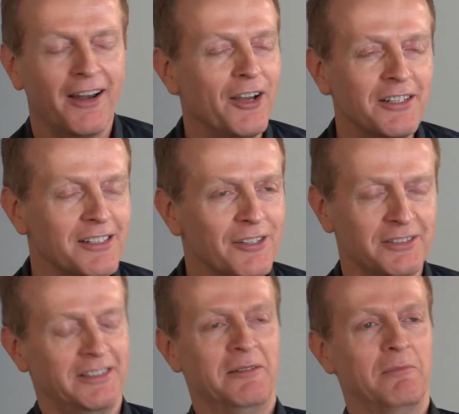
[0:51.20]
And I just
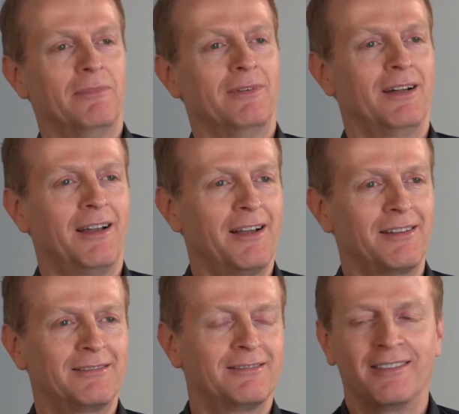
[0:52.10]
looked at him and
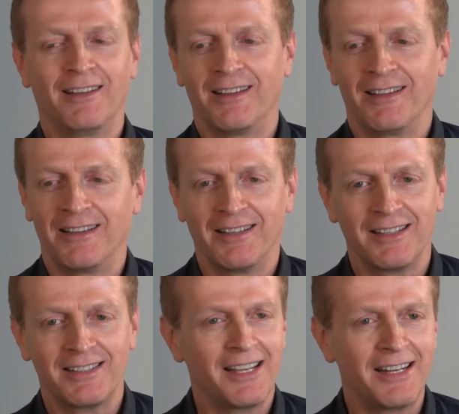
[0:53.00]
I
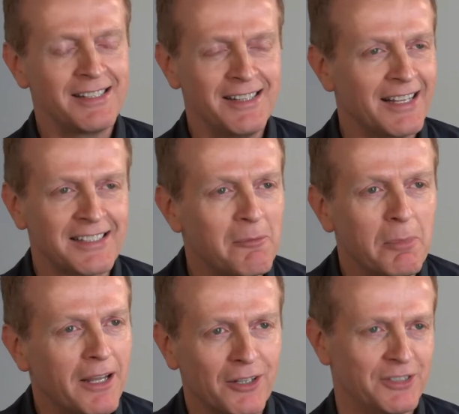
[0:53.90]
said, isn't that
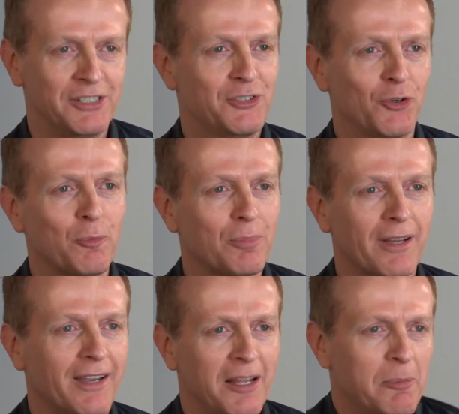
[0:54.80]
somebody else's job, like an